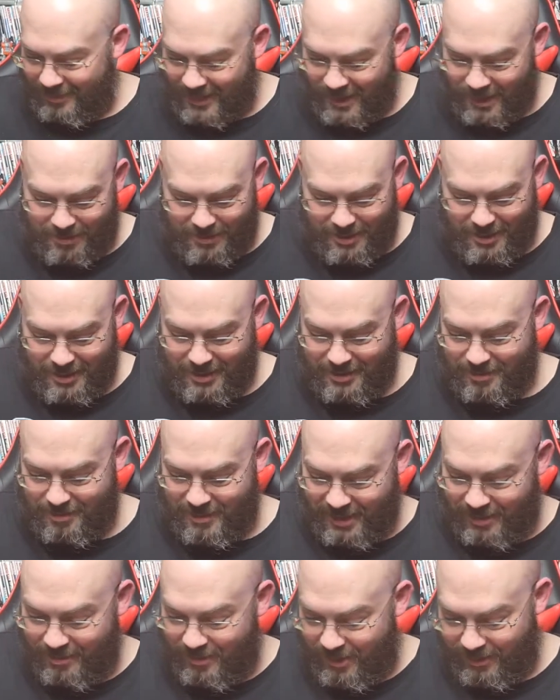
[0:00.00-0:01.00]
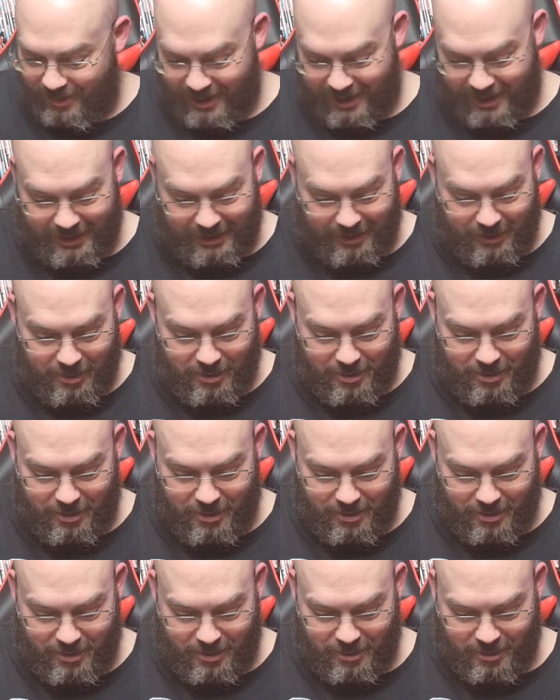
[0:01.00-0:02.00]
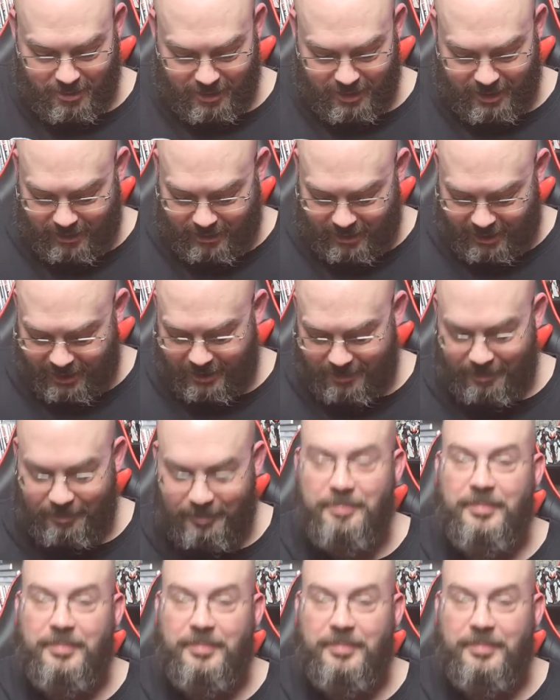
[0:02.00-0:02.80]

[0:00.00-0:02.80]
Oops, need to leave that. There we go.